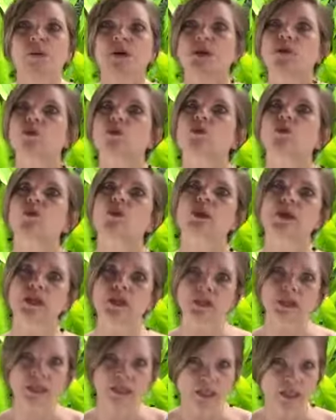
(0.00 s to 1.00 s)
but it
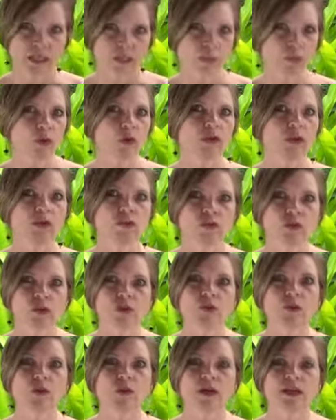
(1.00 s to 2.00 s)
really will give
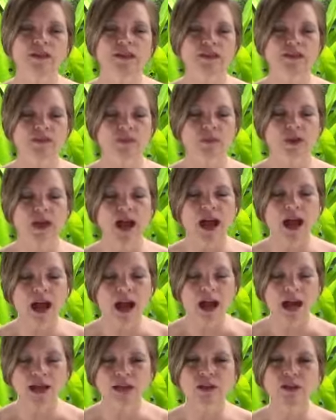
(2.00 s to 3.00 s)
you some
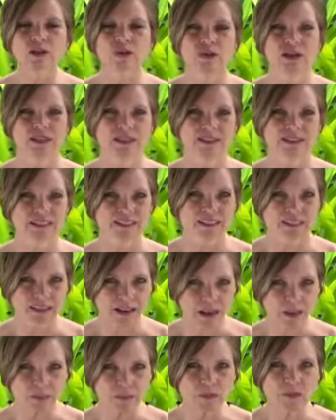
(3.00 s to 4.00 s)
concrete
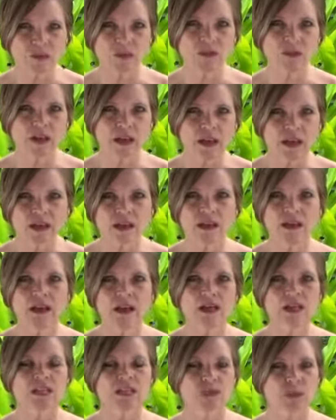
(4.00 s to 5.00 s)
steps to take,
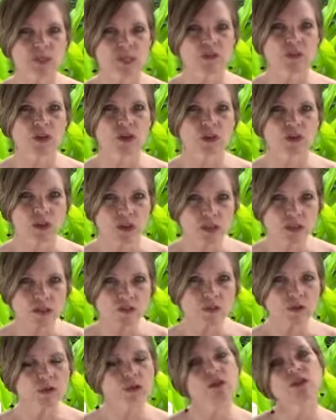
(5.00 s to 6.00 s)
specific things
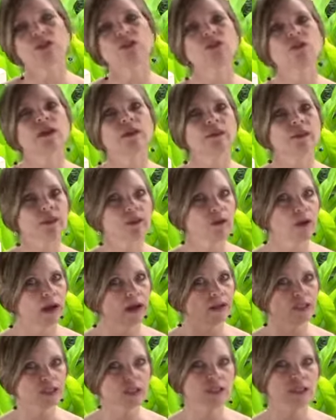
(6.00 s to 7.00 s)
for you to do, and then you
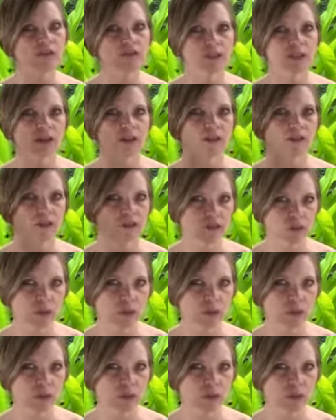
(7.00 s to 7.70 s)
actually even get